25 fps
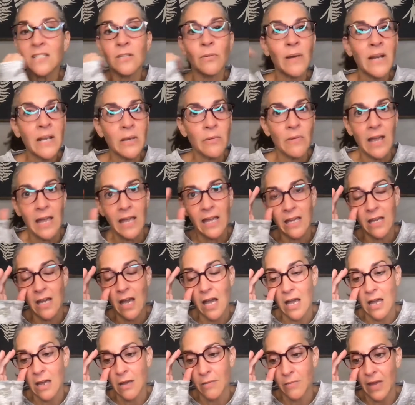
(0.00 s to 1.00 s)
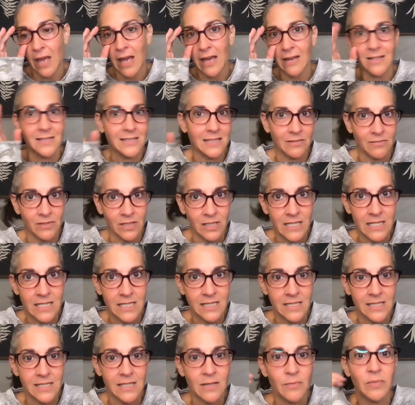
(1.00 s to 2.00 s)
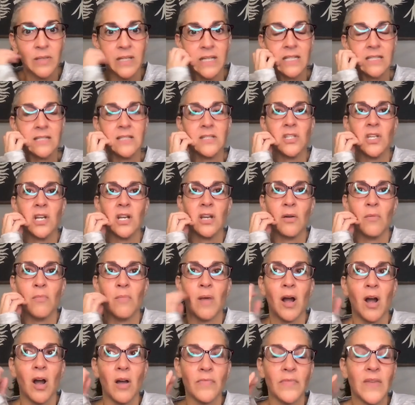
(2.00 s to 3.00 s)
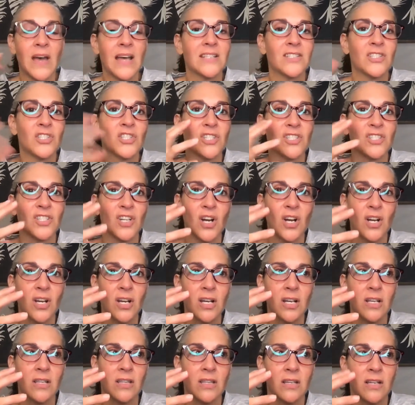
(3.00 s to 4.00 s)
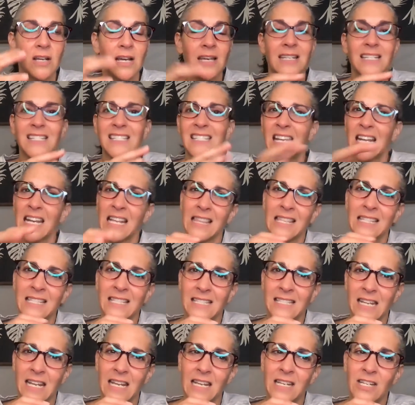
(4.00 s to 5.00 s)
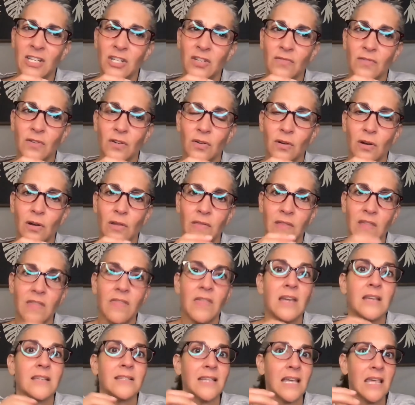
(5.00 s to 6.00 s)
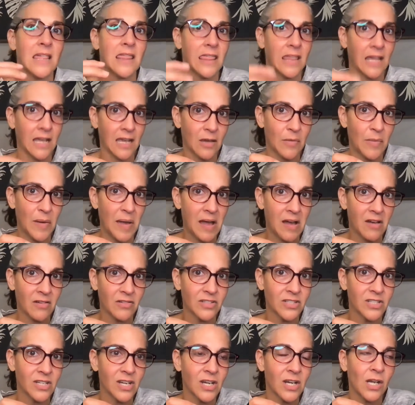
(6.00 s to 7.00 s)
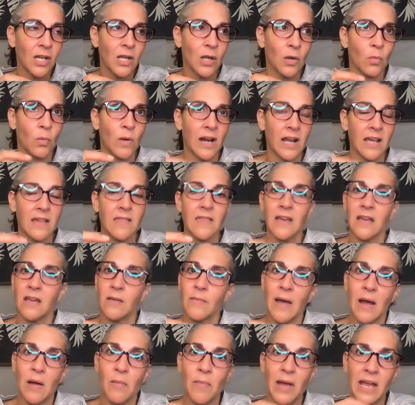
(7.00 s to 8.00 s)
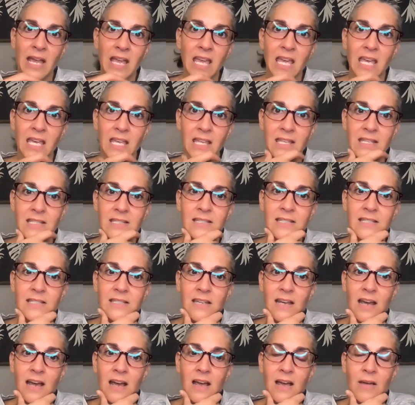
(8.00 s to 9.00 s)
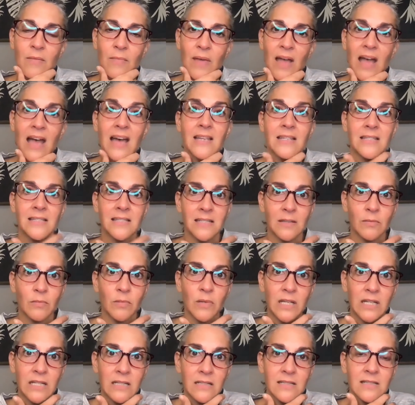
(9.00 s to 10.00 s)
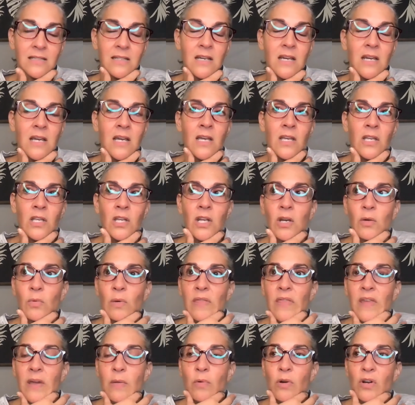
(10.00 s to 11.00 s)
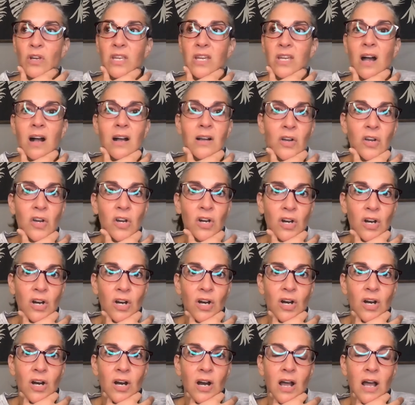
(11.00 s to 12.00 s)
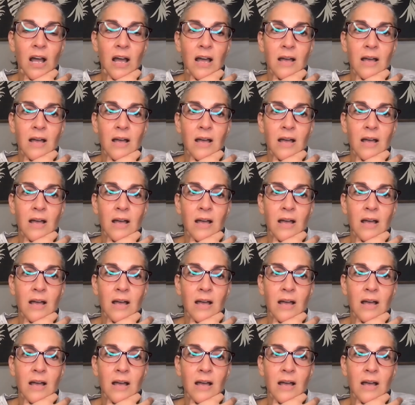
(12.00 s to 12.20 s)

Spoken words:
anyway, how does that relate to siblings? That's just kind of setting the stage for the things I think about when I think about my kids as siblings. When they were younger,